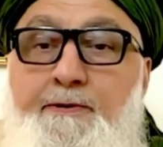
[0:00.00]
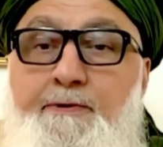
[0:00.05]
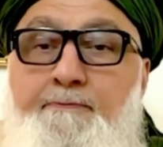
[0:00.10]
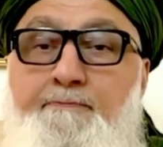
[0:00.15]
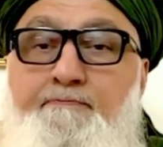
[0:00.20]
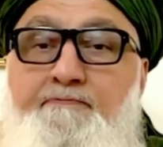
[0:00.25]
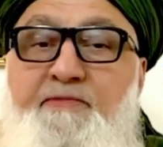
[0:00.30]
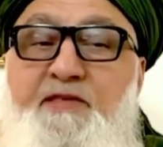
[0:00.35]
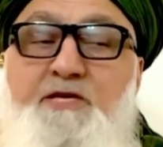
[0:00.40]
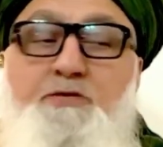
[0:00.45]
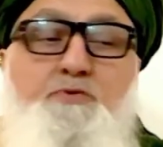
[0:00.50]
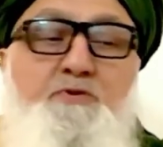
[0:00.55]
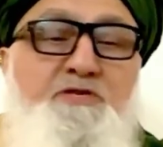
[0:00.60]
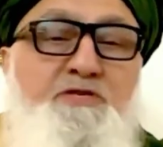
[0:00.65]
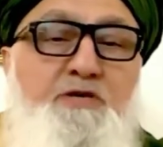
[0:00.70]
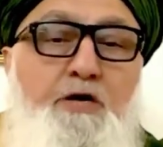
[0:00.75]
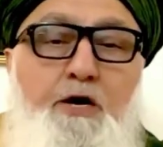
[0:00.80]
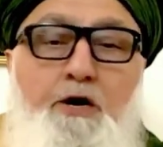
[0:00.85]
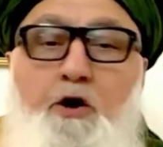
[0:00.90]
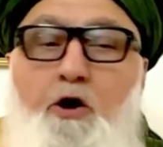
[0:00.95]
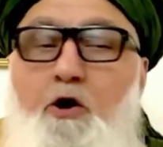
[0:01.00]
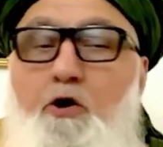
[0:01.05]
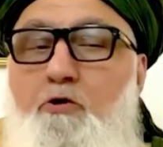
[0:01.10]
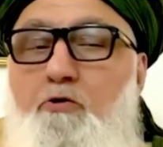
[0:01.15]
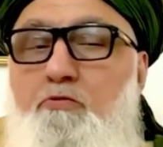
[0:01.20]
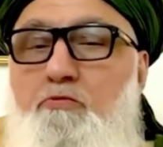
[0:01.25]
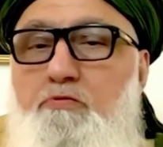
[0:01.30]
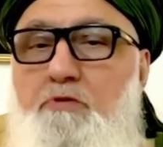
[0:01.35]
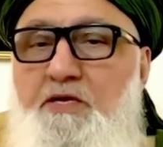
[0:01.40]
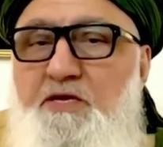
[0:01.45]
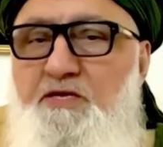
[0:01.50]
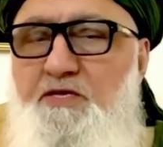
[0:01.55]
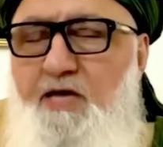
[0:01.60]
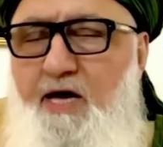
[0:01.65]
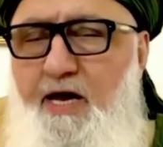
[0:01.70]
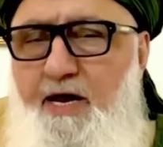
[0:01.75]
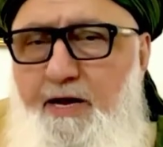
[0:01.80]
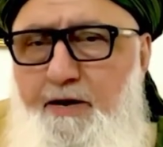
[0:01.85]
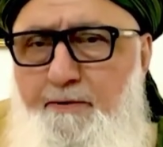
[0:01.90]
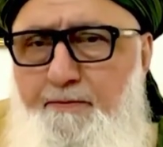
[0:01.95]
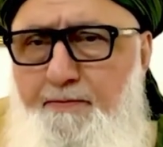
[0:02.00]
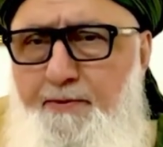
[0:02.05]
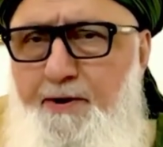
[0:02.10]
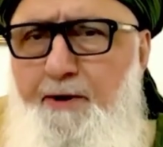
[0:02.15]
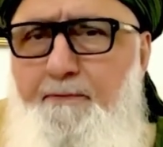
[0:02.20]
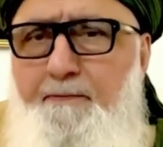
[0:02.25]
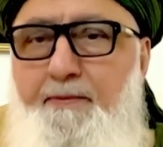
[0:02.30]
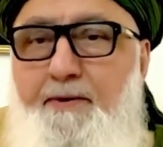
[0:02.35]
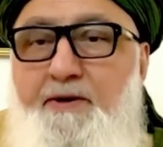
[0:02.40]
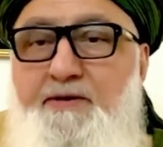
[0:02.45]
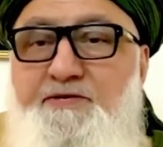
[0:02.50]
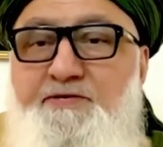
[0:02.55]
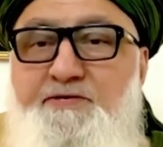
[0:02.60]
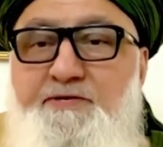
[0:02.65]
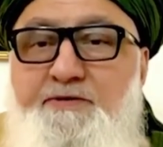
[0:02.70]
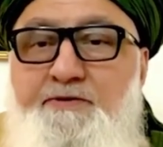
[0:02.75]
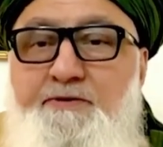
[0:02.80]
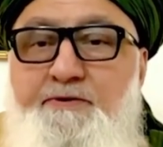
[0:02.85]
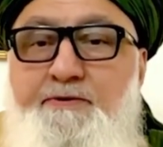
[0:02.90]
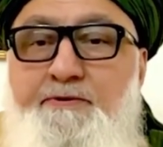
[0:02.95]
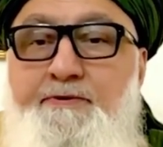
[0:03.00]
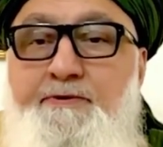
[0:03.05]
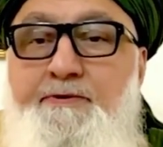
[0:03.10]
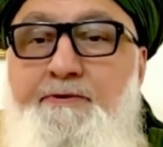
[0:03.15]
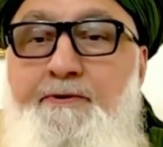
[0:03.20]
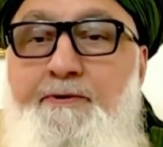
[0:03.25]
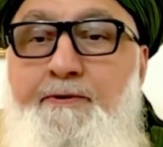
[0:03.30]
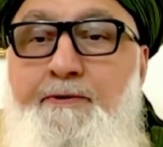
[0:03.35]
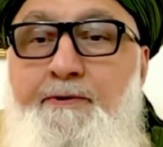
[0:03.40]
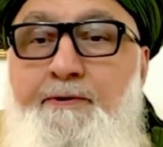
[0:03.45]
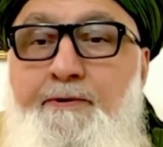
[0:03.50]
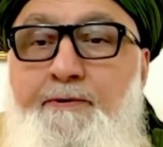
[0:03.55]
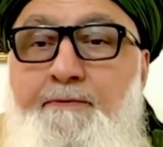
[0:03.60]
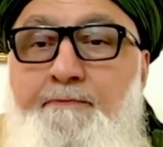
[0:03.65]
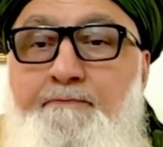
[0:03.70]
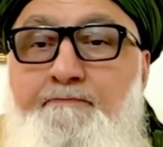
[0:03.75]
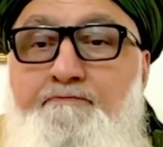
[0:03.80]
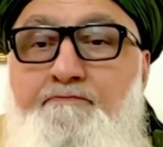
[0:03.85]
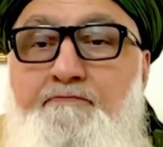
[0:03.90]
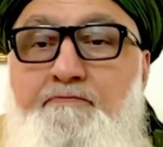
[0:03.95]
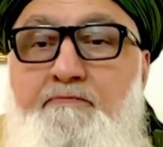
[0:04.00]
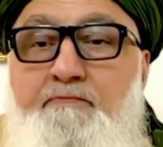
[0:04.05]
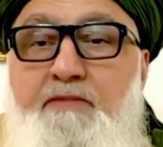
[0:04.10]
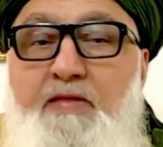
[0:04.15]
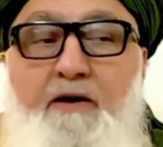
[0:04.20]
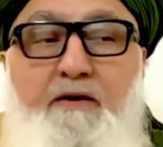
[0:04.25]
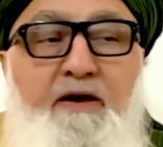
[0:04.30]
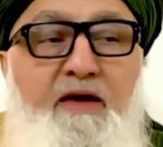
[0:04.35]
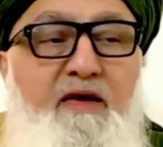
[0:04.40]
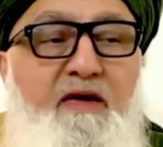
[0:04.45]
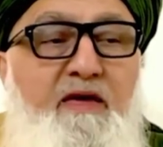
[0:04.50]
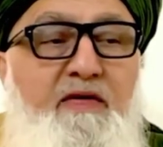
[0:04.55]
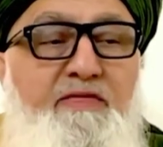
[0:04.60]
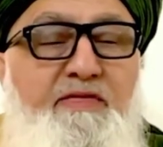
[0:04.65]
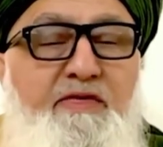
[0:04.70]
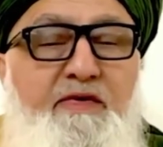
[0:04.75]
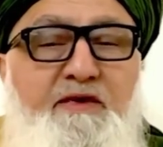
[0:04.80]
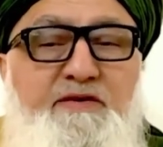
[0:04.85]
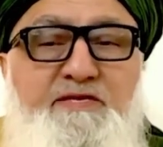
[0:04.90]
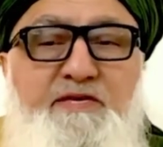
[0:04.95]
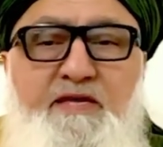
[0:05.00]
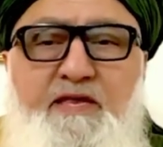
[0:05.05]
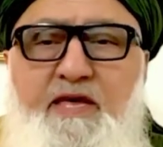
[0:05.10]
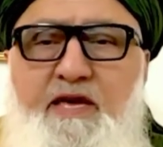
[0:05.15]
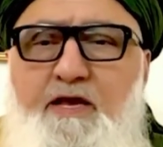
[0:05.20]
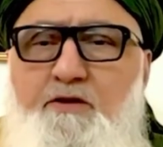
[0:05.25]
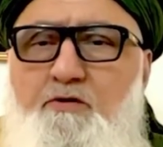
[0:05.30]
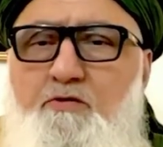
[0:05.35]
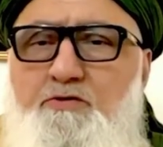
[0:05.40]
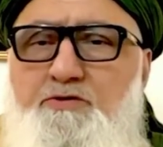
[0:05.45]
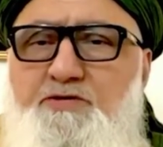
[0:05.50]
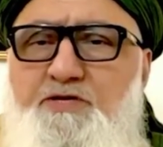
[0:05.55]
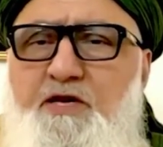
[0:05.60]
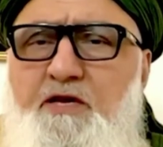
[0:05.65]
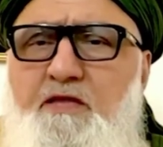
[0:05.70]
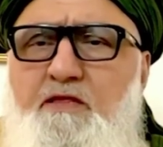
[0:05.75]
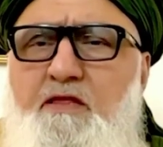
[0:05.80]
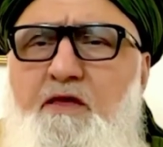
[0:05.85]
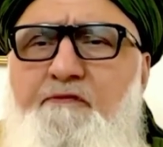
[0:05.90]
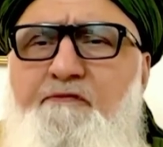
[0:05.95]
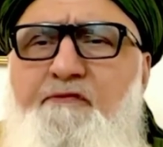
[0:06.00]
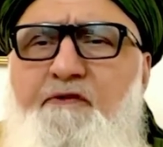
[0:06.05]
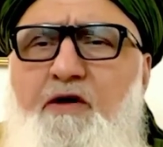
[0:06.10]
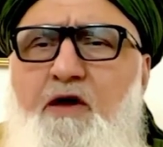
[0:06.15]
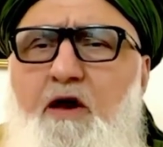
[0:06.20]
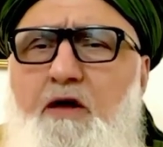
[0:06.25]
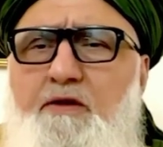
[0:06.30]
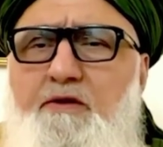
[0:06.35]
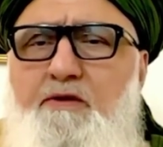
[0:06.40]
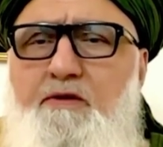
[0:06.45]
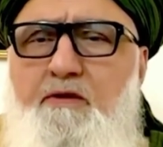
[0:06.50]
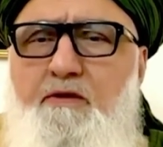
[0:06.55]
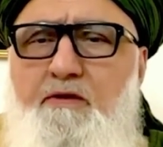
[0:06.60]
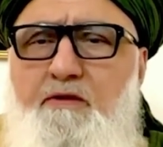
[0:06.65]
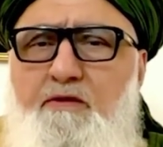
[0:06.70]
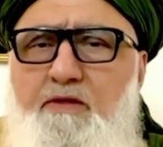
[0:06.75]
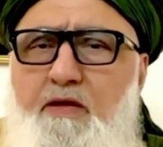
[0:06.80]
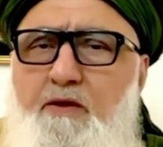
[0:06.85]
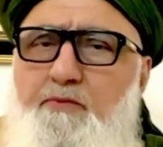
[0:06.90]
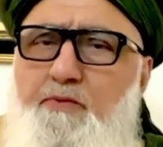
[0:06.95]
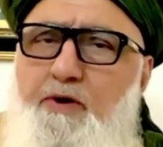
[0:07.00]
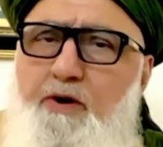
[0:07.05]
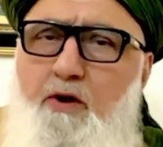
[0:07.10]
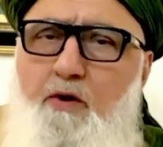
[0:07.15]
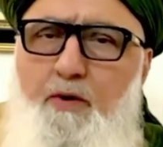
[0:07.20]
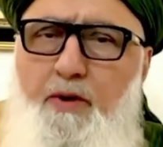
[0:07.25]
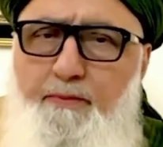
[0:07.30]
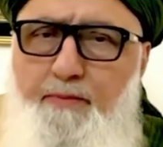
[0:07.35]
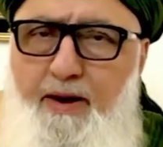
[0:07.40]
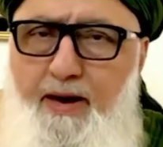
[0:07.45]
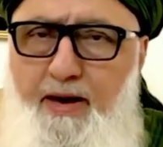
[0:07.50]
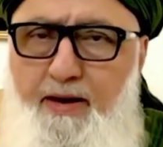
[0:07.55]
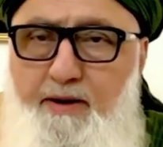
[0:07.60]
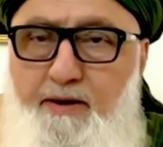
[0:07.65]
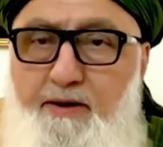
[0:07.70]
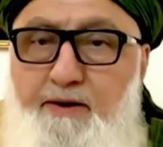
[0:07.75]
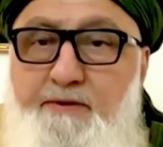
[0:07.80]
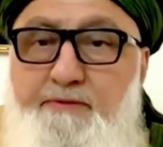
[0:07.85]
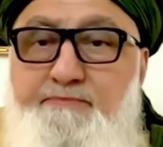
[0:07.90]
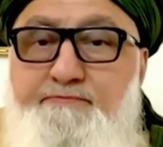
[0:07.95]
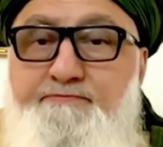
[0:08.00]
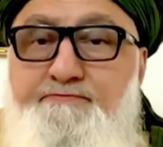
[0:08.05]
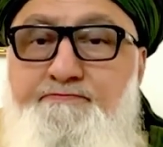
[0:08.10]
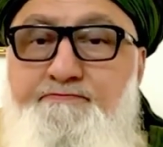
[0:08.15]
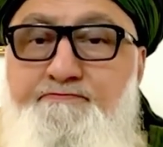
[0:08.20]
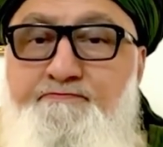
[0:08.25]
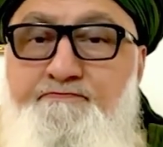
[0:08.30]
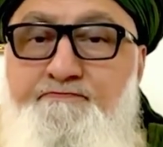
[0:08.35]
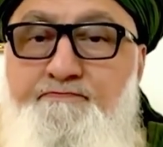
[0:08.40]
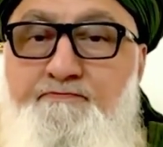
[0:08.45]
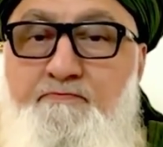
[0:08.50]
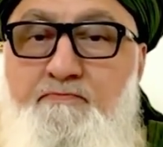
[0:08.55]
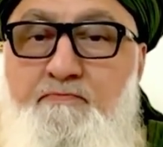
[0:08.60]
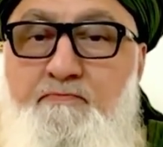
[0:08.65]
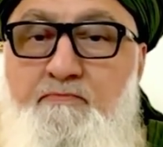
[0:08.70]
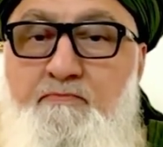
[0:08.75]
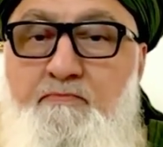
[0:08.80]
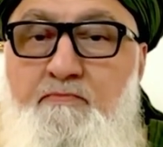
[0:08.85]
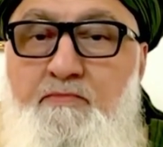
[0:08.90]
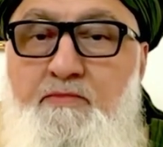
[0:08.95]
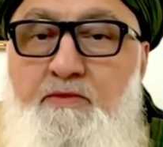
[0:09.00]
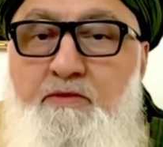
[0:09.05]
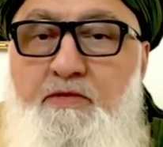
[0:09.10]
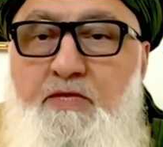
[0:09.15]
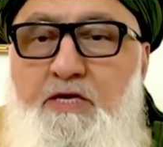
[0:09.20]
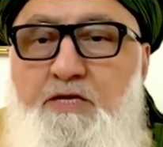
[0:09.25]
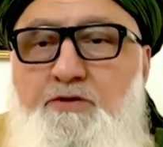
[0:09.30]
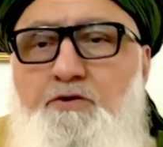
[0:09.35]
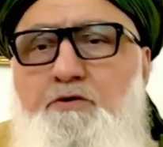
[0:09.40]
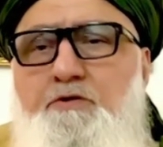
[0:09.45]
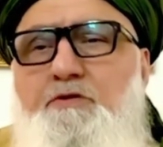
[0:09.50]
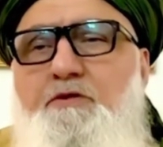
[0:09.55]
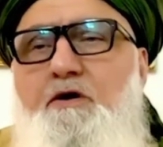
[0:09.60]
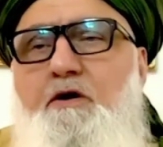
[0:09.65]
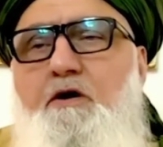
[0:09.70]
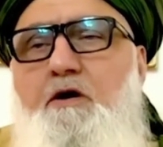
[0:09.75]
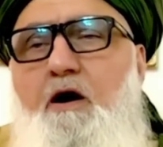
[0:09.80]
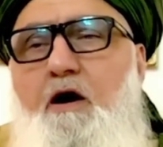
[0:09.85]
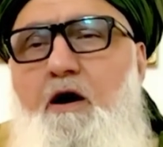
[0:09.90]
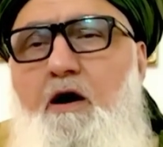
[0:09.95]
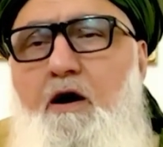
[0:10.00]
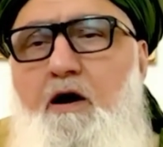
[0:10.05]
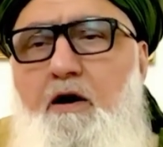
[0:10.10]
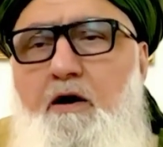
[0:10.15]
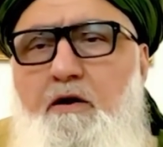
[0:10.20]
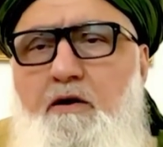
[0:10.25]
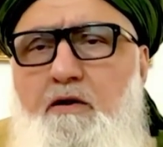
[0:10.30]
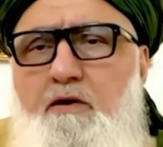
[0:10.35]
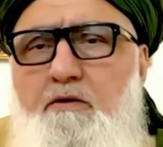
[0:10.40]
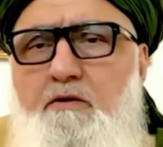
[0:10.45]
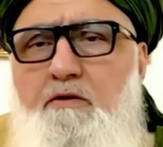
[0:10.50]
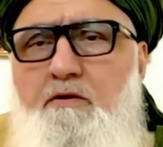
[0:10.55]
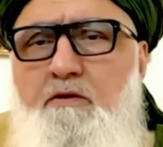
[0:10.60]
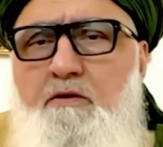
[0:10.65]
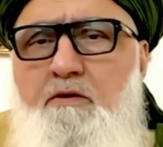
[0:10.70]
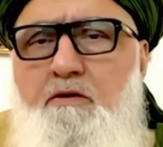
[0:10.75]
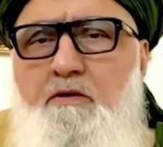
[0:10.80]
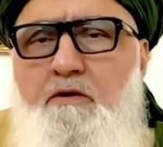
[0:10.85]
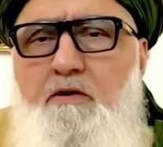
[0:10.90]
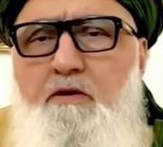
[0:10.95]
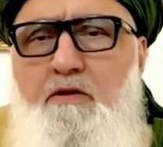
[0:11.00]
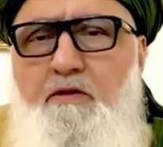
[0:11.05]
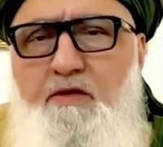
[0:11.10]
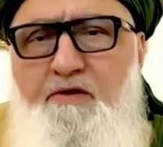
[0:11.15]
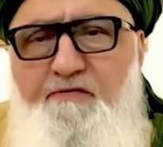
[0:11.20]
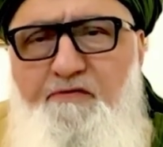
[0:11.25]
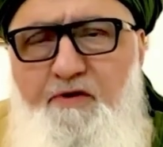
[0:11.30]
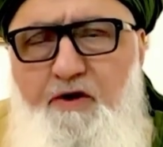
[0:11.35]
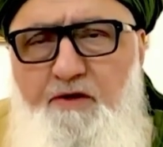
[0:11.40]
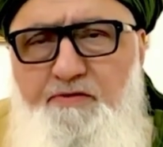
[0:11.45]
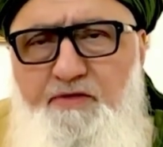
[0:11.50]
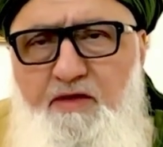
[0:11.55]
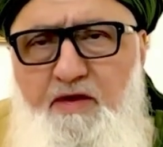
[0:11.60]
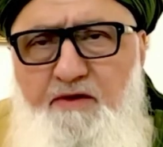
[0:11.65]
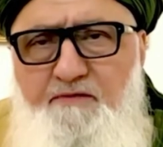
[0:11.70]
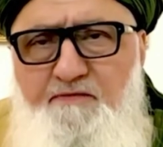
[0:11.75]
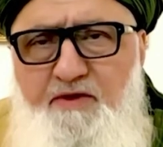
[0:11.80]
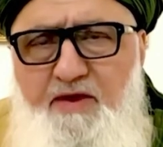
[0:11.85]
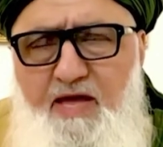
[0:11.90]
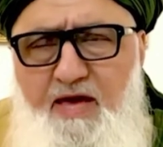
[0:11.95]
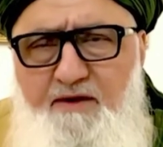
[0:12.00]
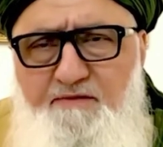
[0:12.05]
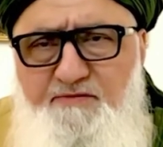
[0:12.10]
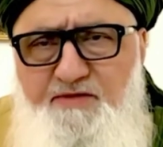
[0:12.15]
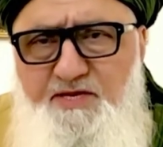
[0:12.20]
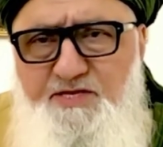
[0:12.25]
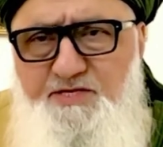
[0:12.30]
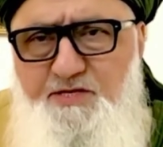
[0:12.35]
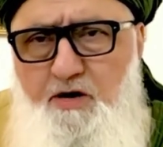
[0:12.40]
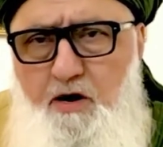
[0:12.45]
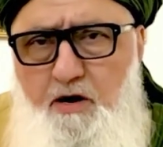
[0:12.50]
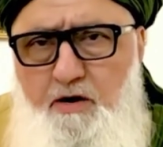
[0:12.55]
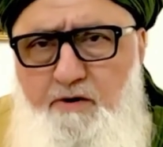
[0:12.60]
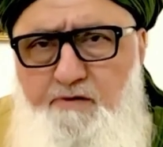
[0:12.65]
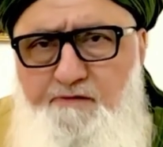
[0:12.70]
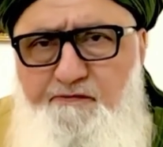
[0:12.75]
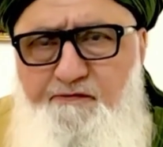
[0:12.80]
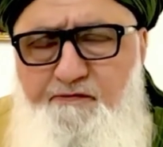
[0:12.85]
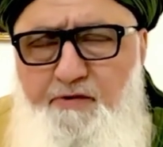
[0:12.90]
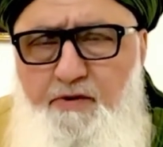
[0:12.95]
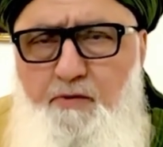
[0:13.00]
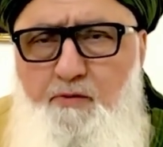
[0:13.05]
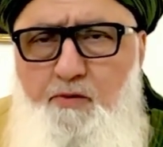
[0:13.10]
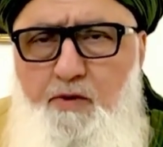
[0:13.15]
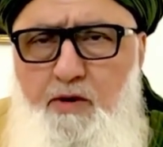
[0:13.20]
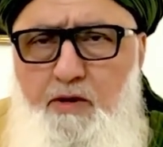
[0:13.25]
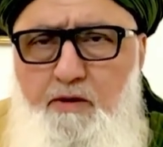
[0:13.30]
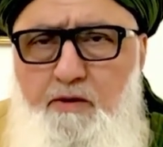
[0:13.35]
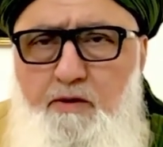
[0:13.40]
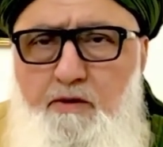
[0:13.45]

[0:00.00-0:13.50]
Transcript: This was our whole entire purpose. Now atheists and agnostic, they forgot that we're going back. They took the card and they forgot they even have this card of free will.